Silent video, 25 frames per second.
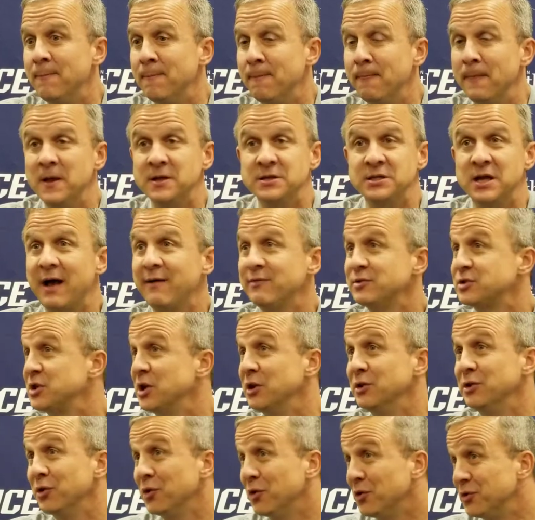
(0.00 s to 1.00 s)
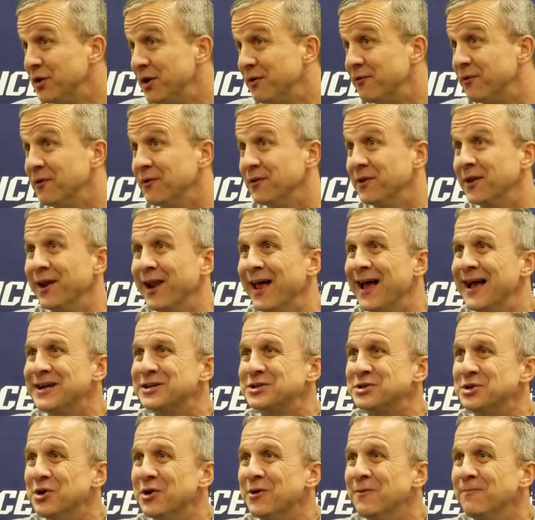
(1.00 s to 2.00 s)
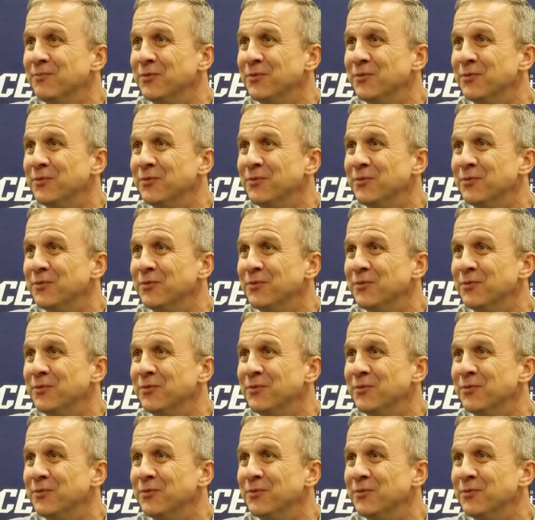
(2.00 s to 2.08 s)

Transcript: It's obviously a little different than last year.